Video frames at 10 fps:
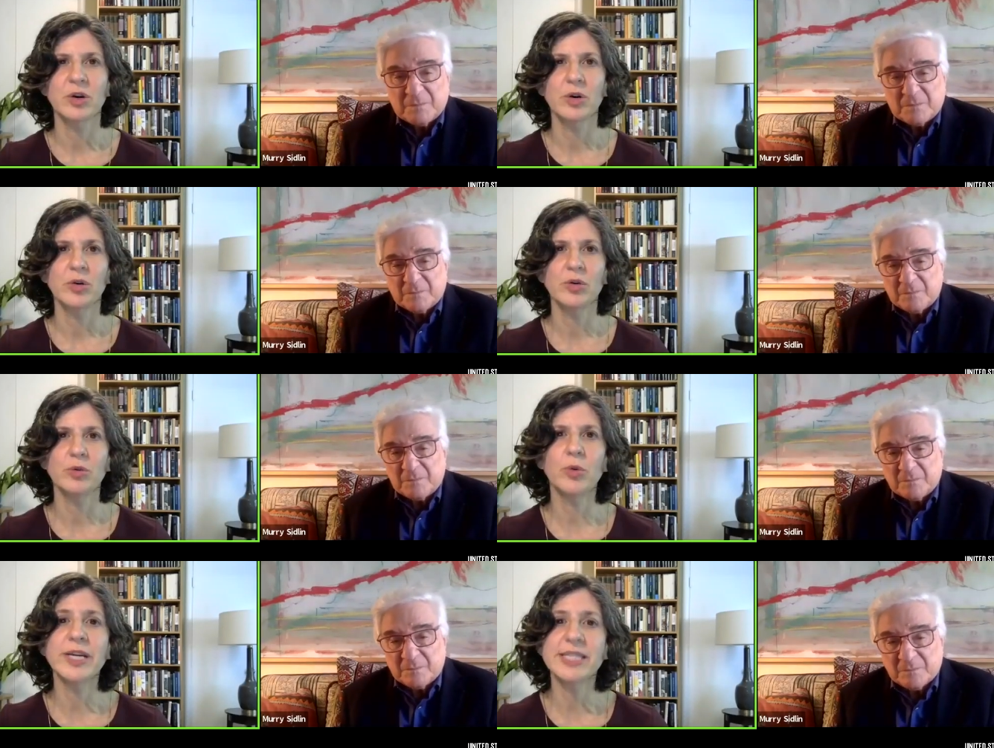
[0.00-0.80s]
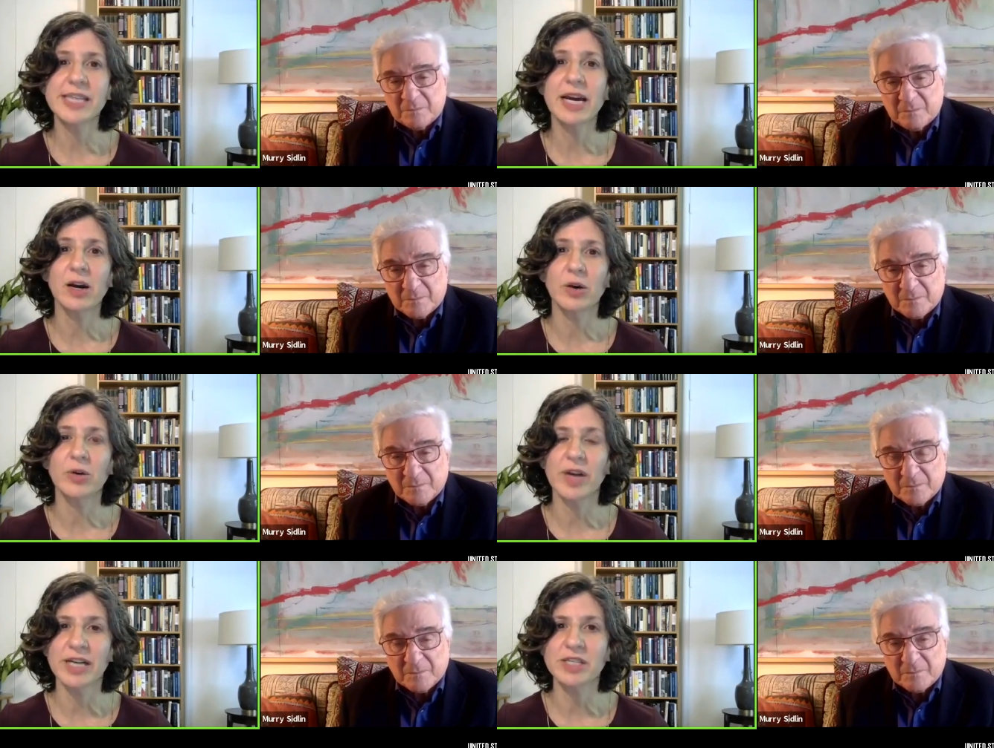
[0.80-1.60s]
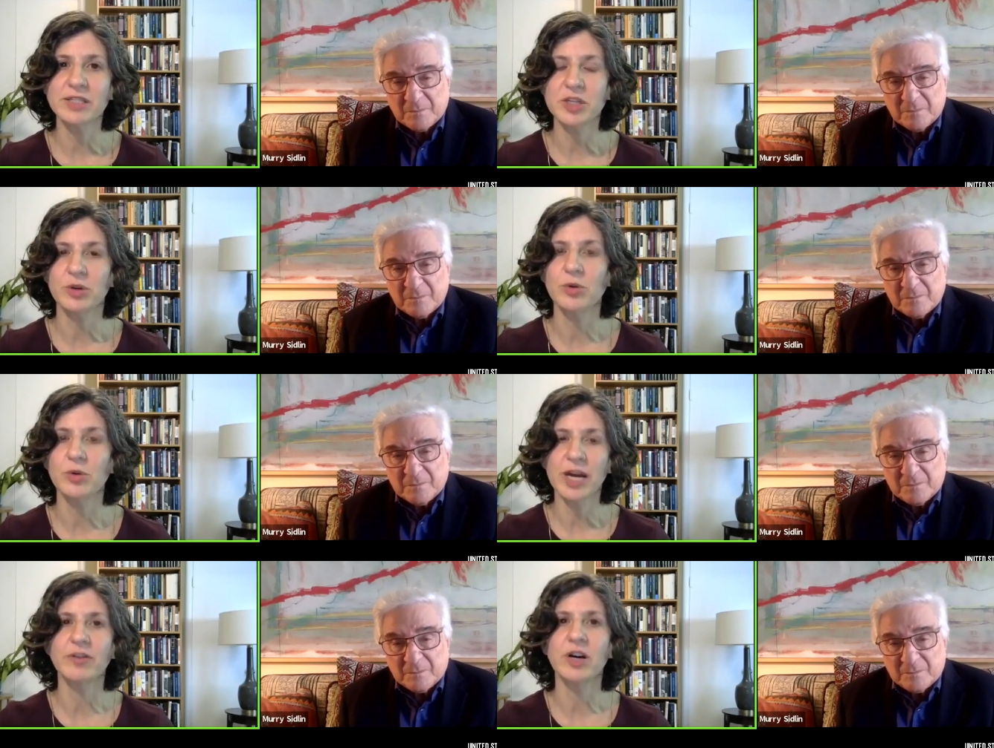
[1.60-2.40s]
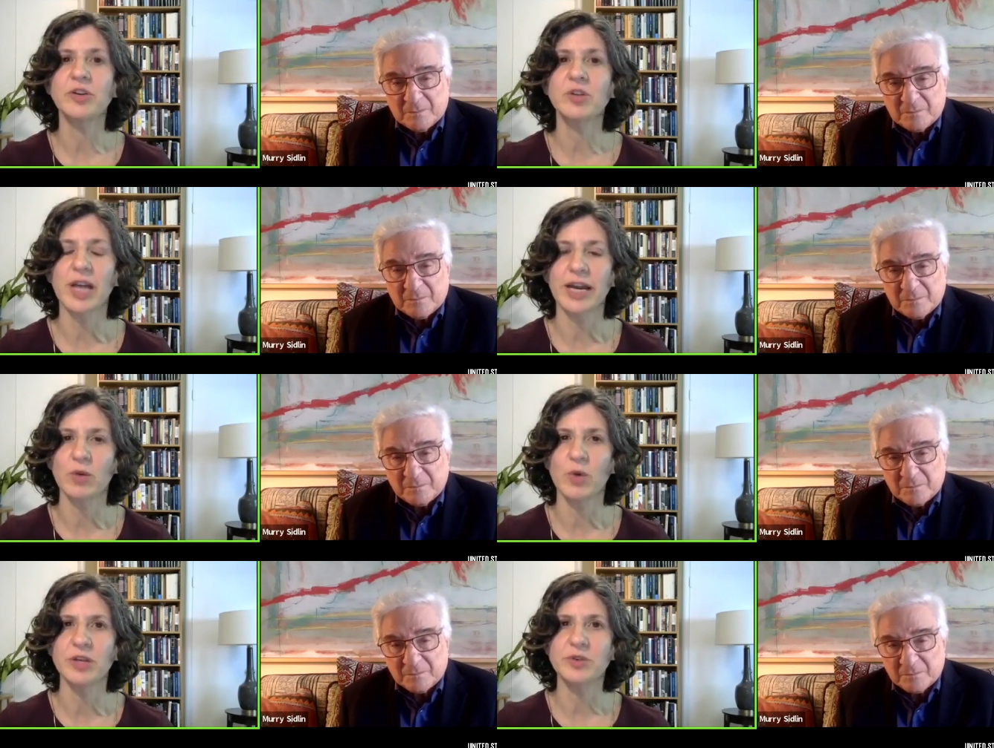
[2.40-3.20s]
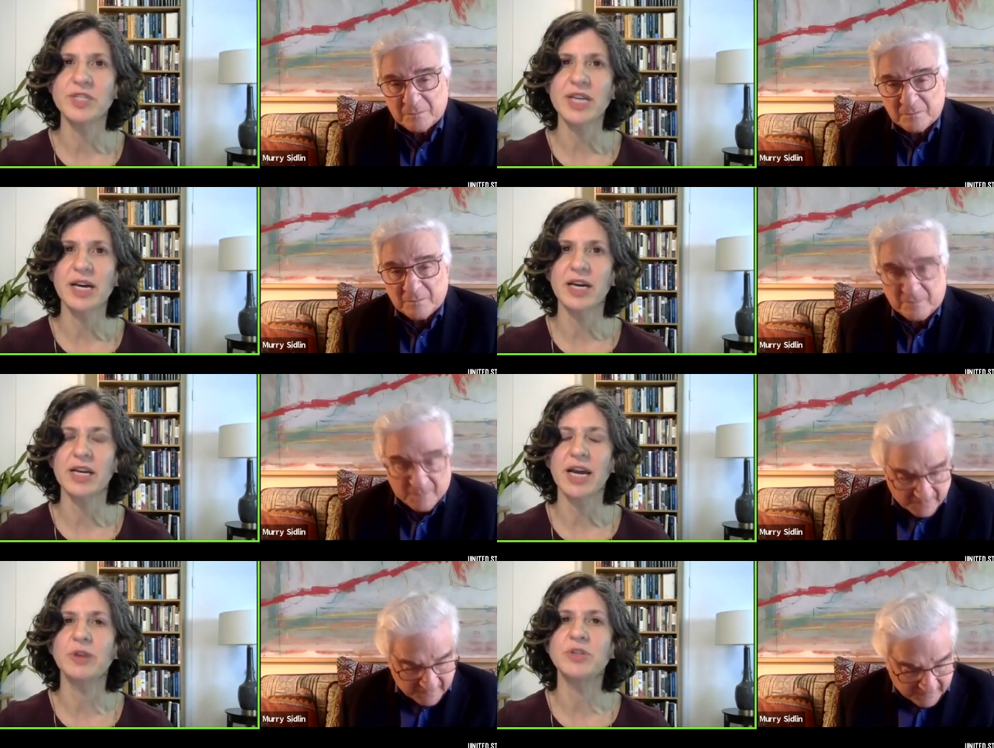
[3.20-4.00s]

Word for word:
Speaker 1: who points out, as you know, kind of underlining what you said, how